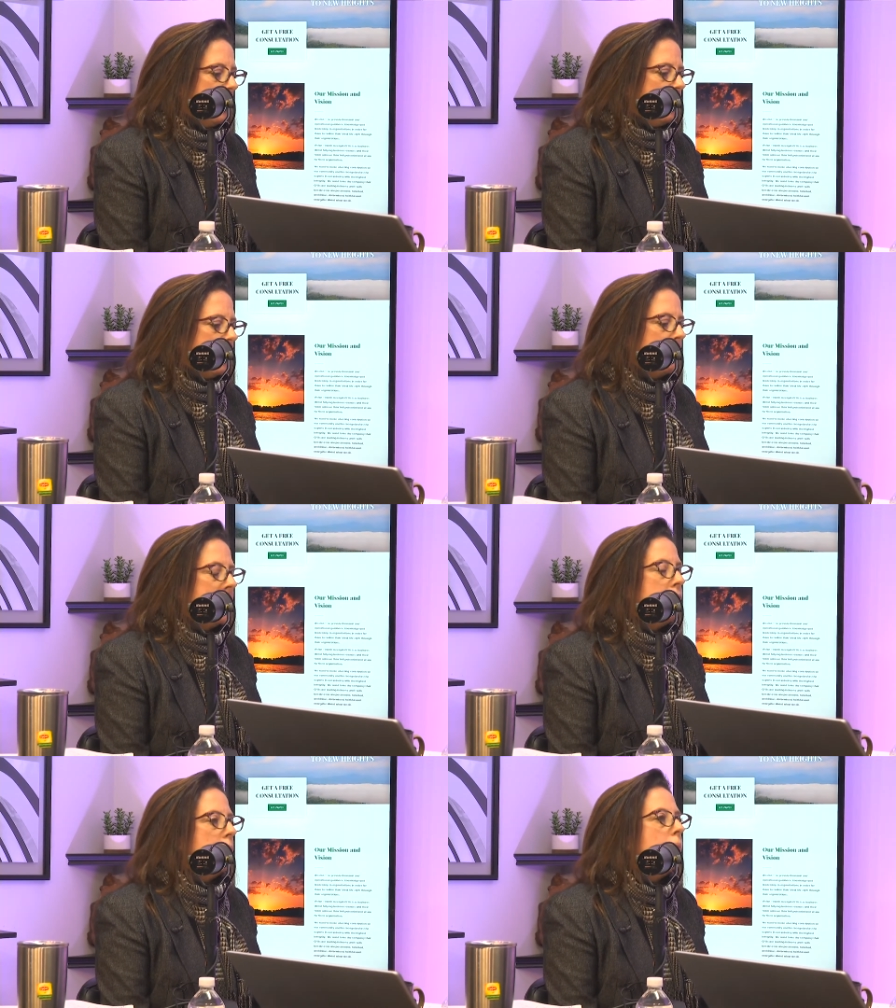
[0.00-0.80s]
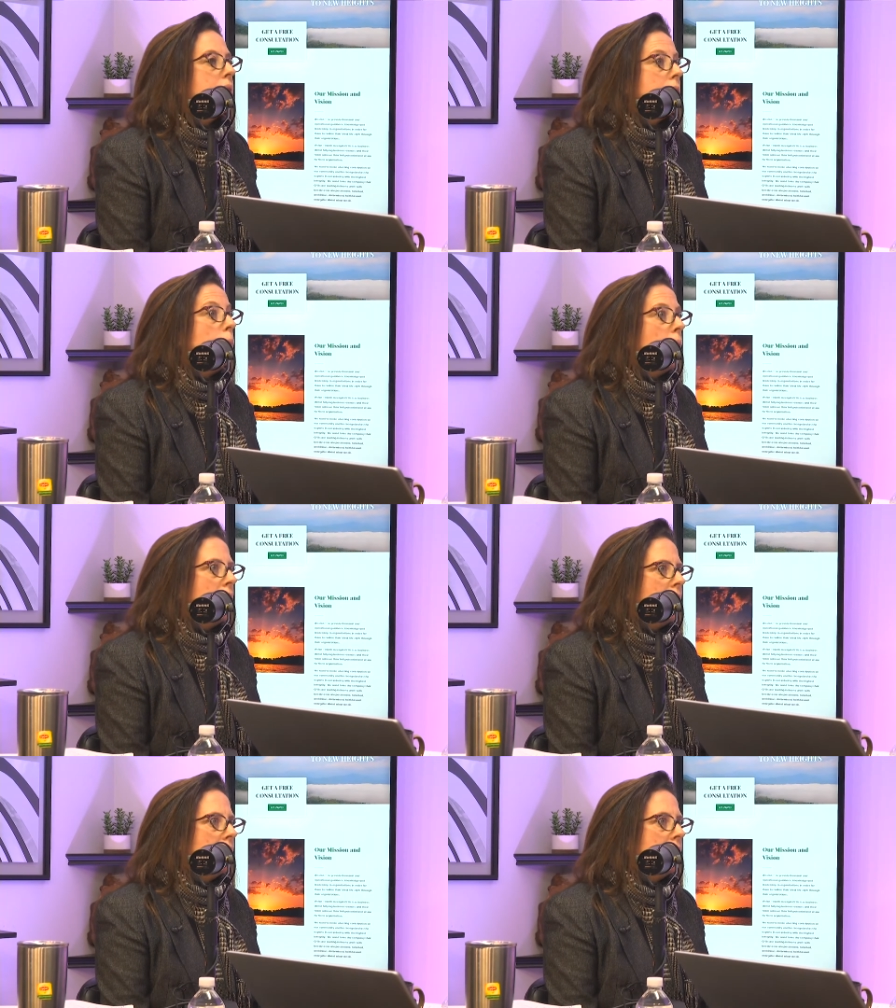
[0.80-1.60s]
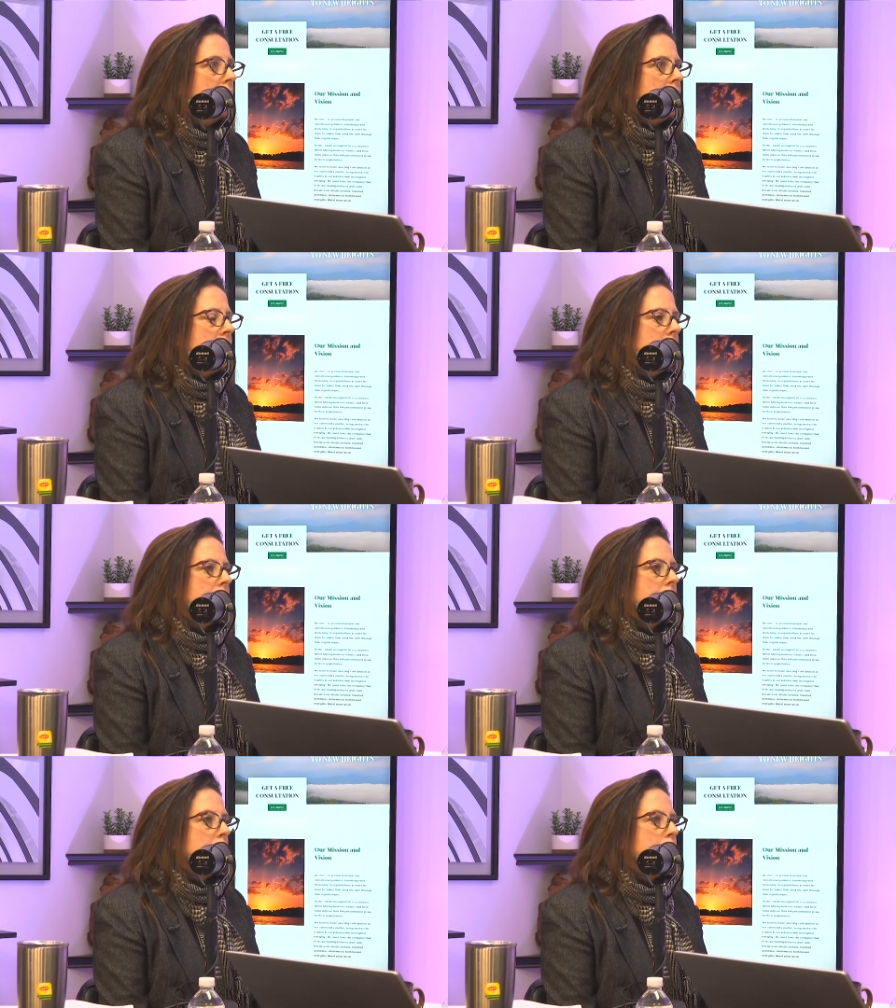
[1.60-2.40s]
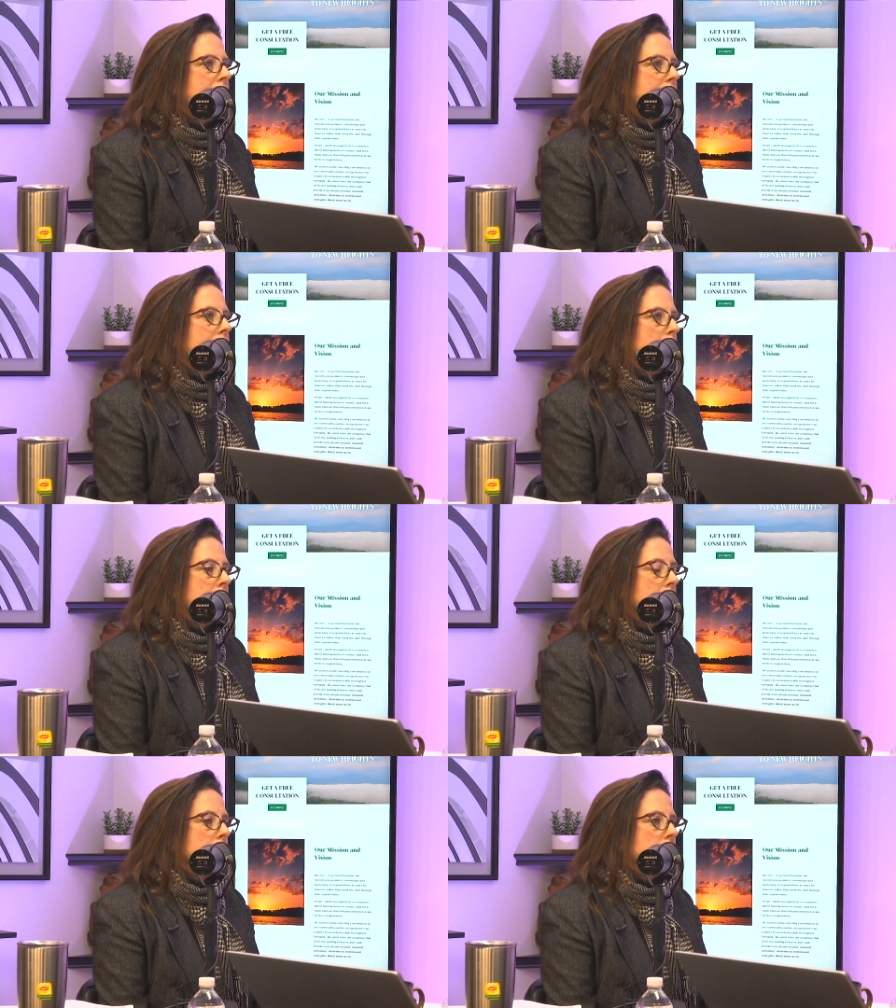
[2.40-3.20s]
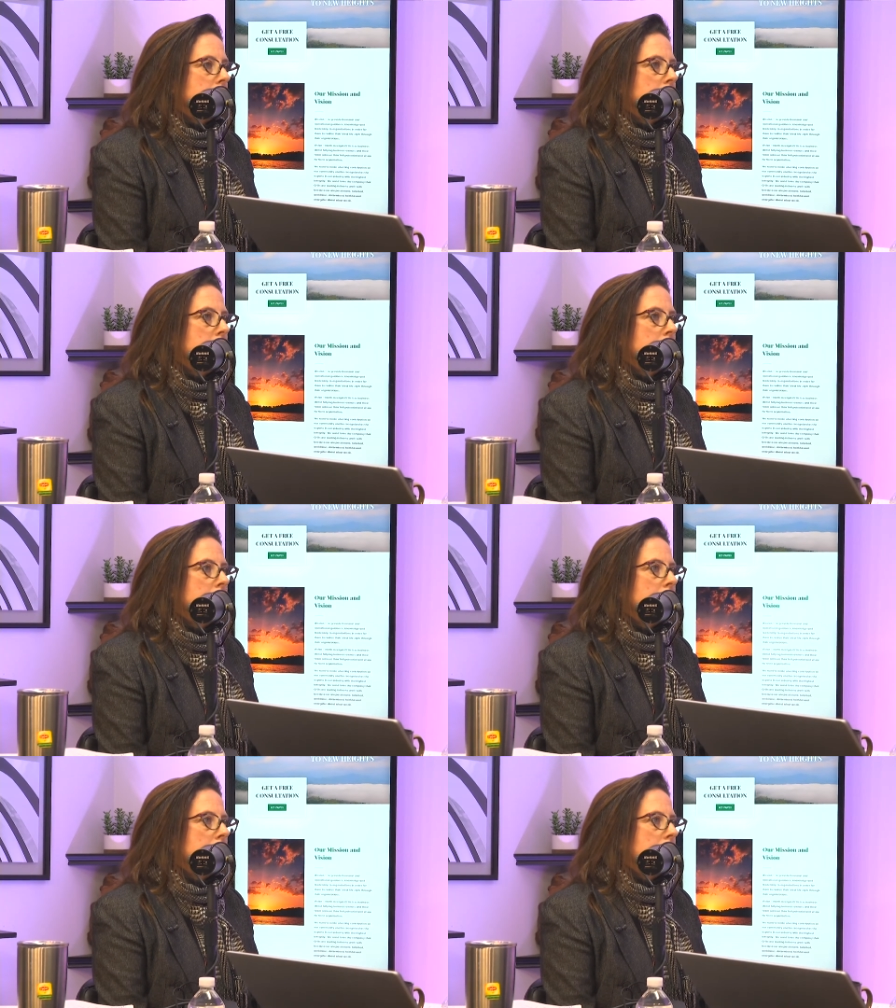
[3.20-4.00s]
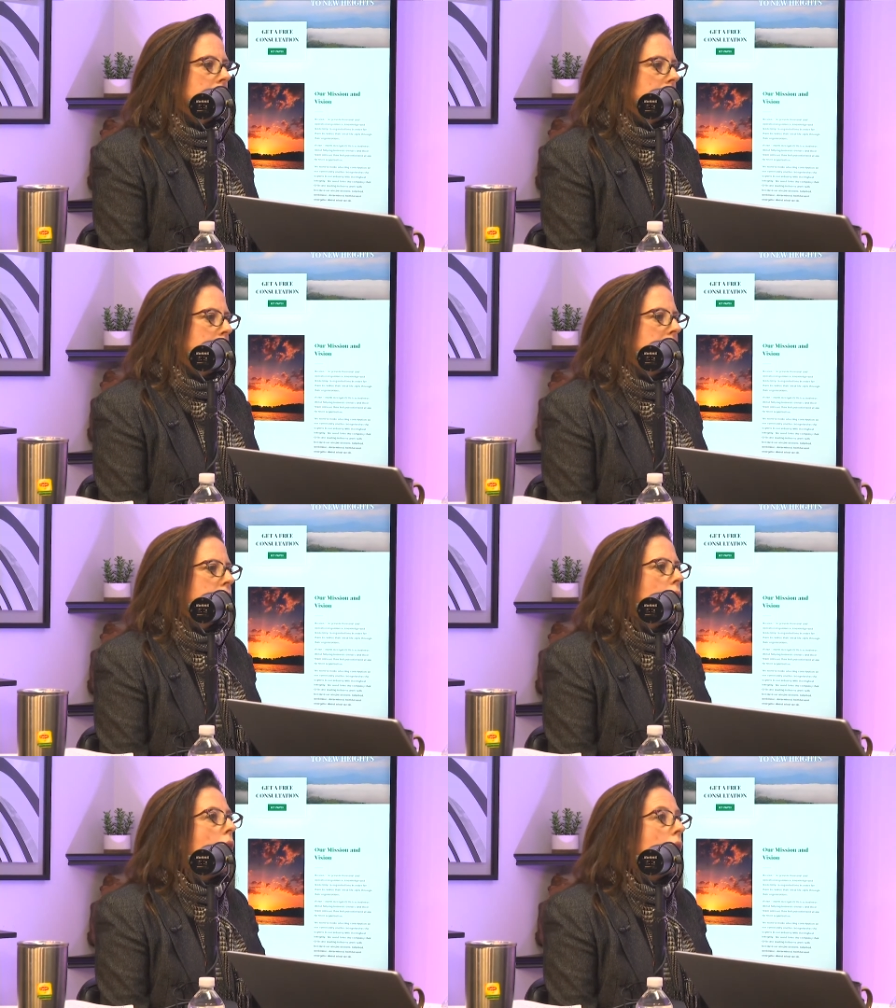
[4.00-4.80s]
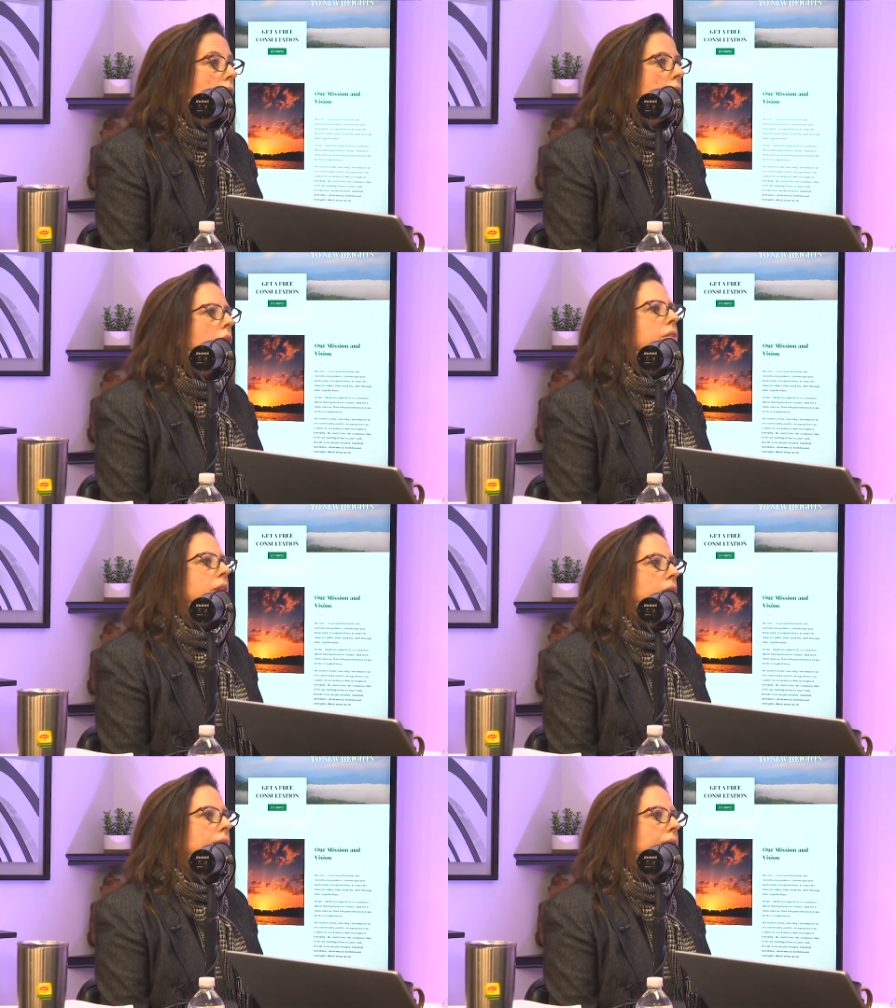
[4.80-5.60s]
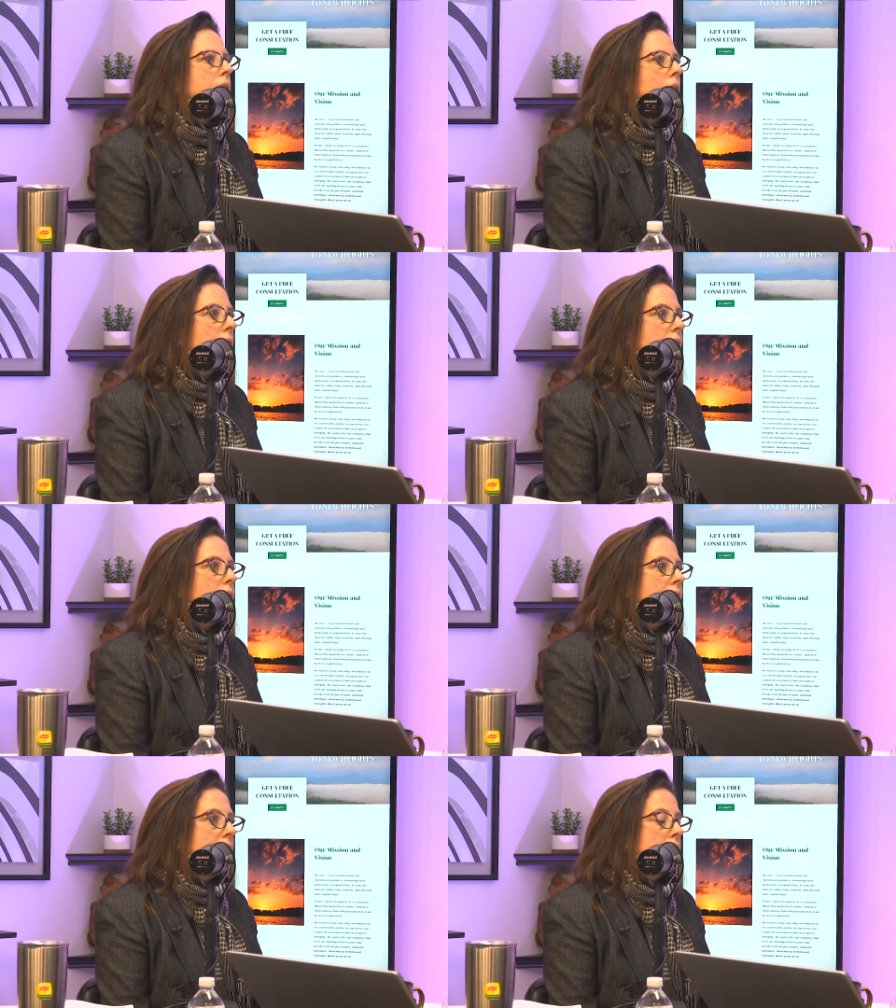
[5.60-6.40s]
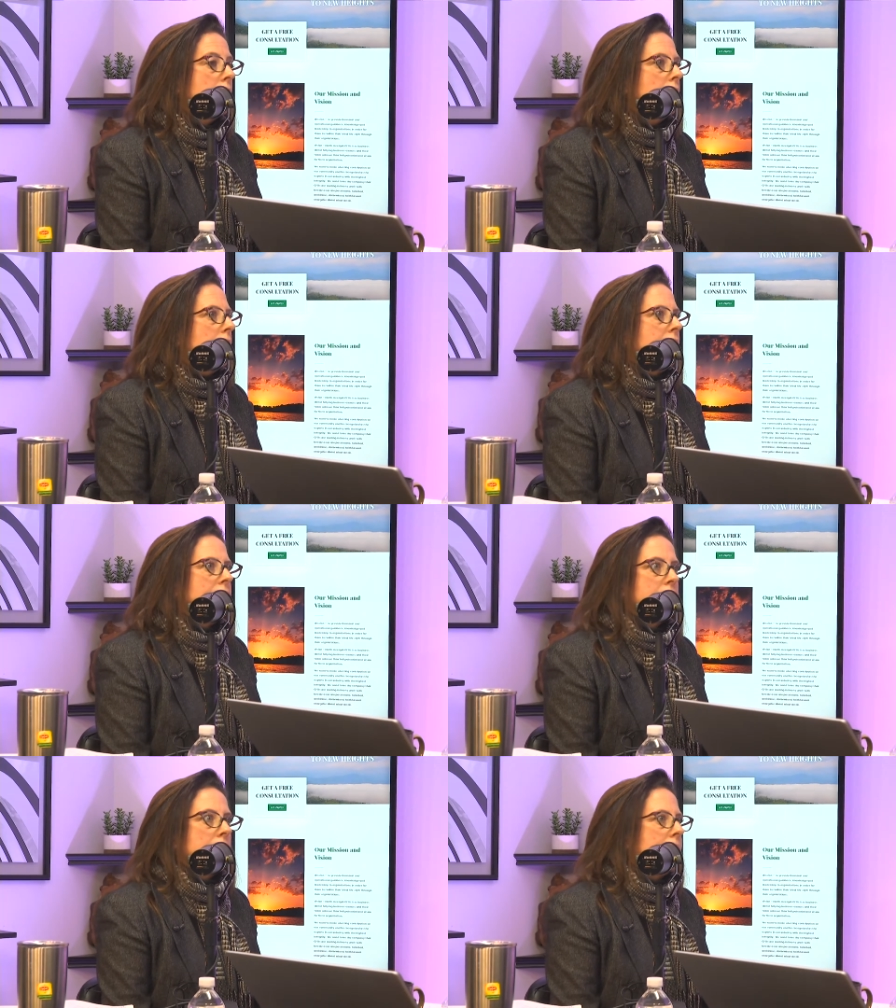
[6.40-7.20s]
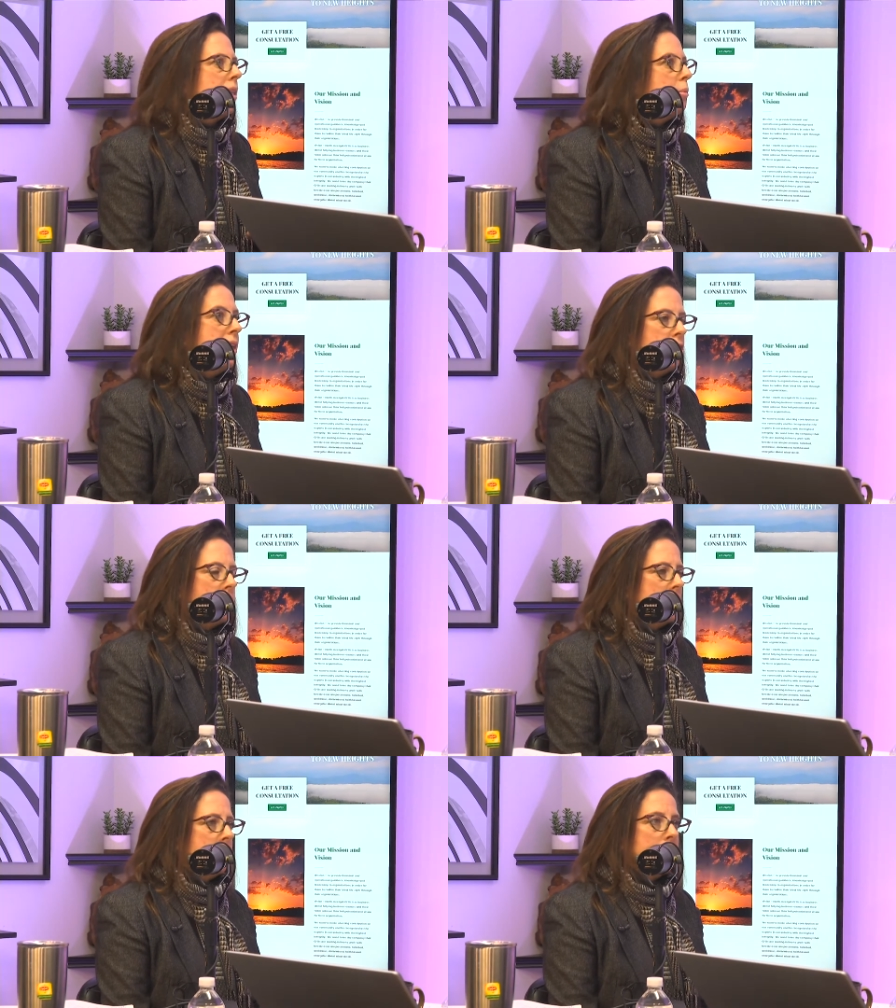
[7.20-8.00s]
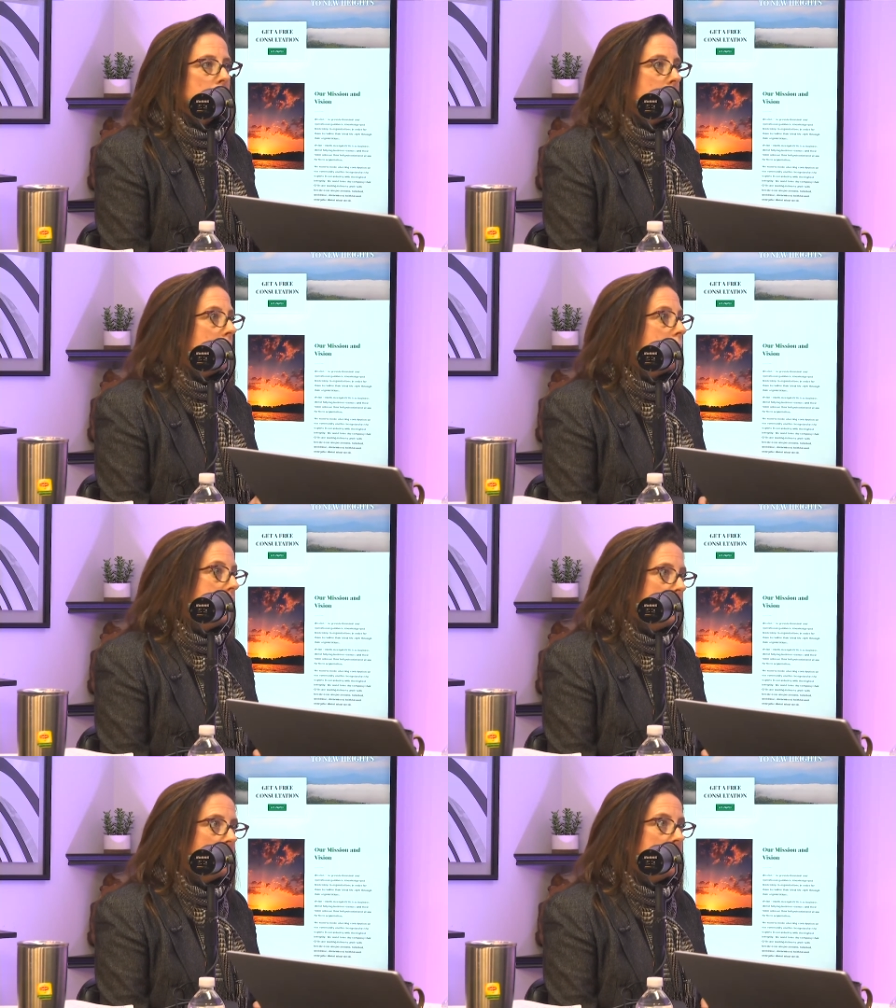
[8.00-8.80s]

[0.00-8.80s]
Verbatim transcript: that we do really well is being able to um, talk on at a level that's it's elementary, and that's what I always tell her.